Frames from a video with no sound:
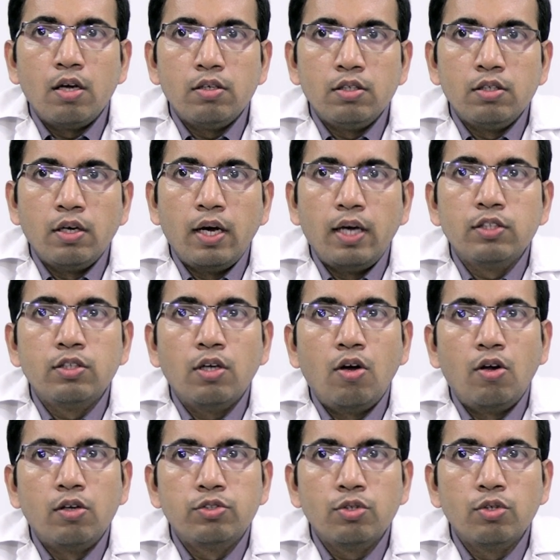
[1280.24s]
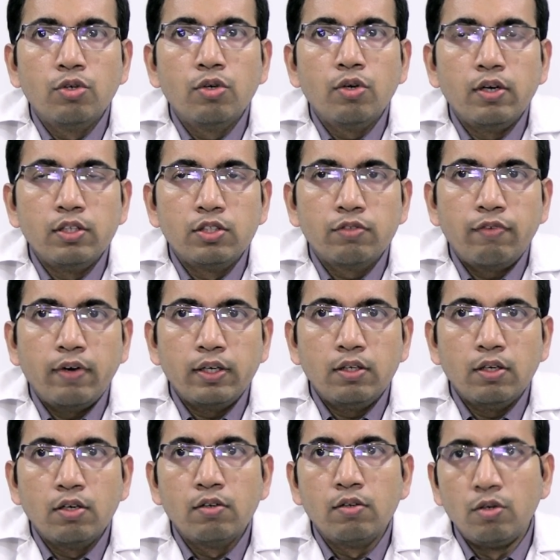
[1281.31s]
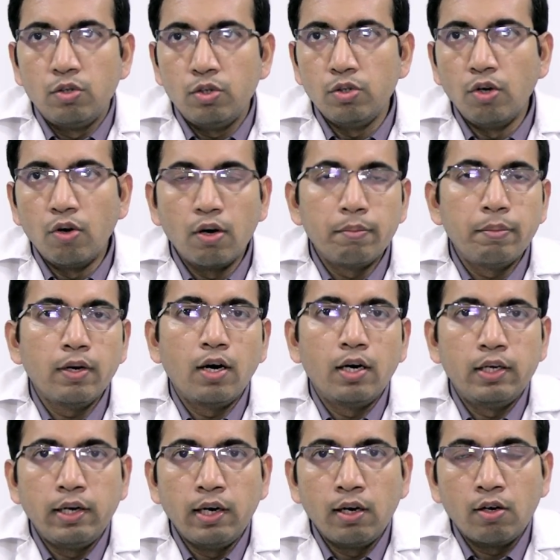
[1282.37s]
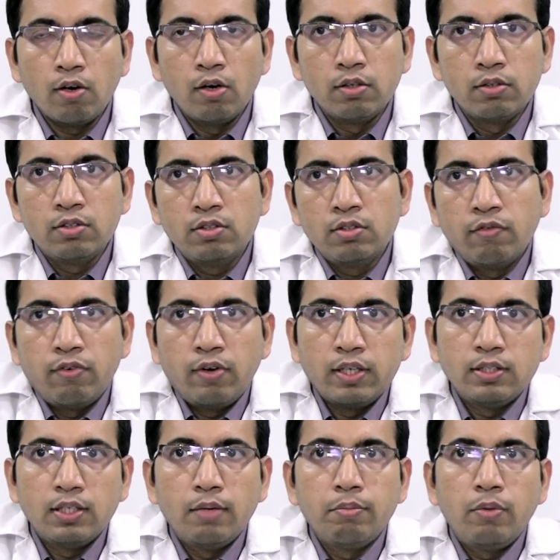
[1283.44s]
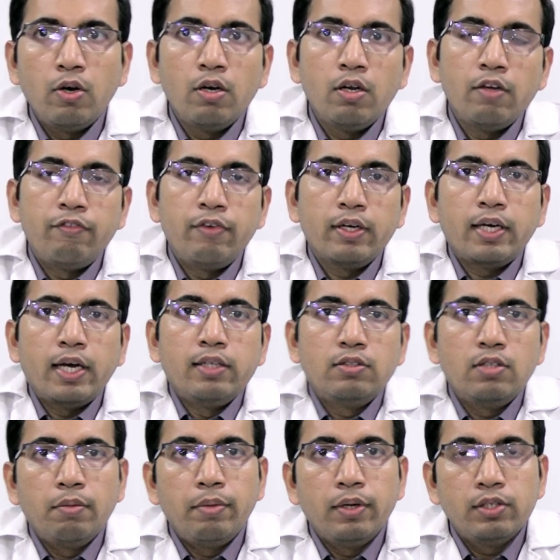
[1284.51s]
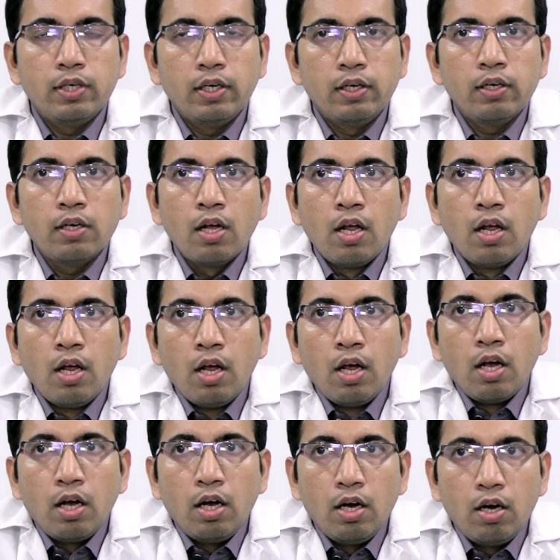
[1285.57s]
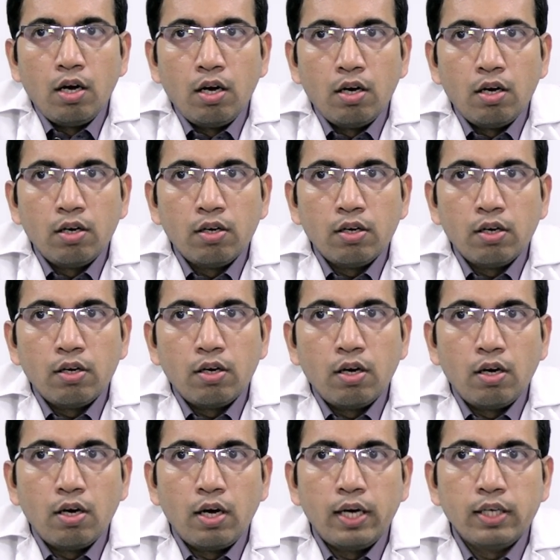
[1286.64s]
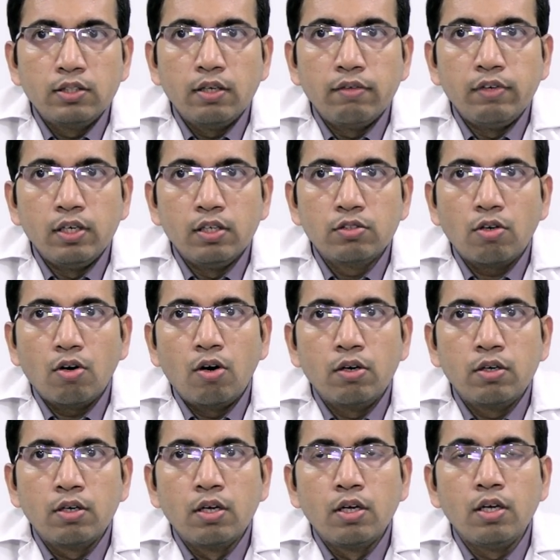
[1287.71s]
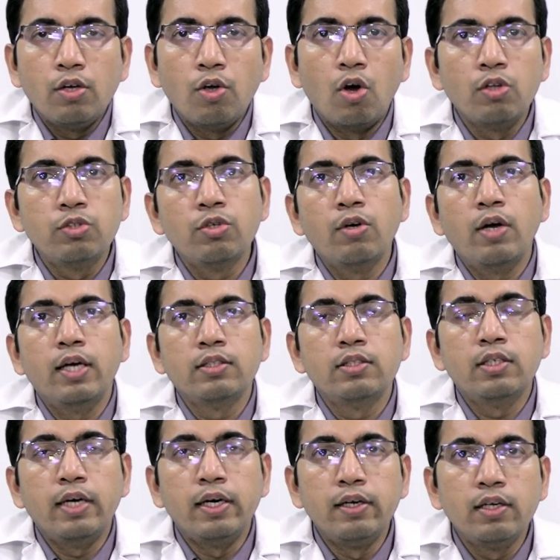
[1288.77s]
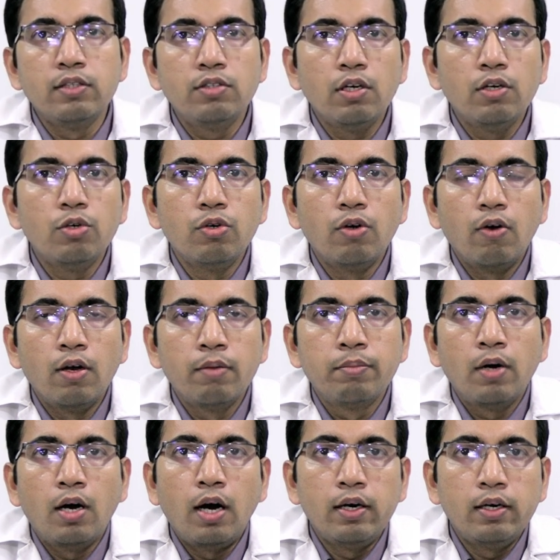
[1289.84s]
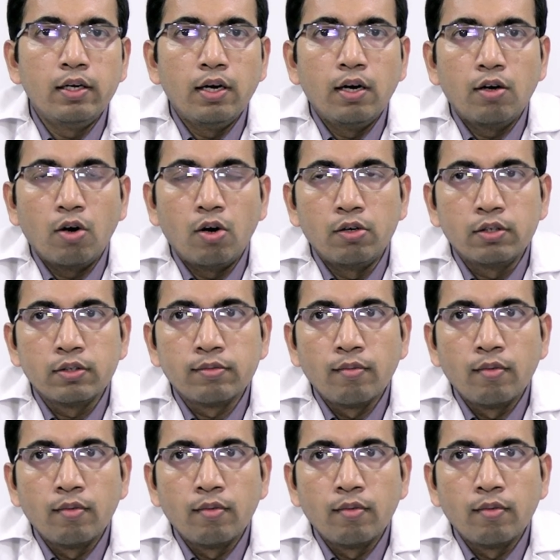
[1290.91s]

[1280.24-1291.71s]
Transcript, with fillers: it has also a risk factor to develop an arterial clot. For example, if a cancer patient uh, has a venous clot, he also has a tendency to develop arterial clot.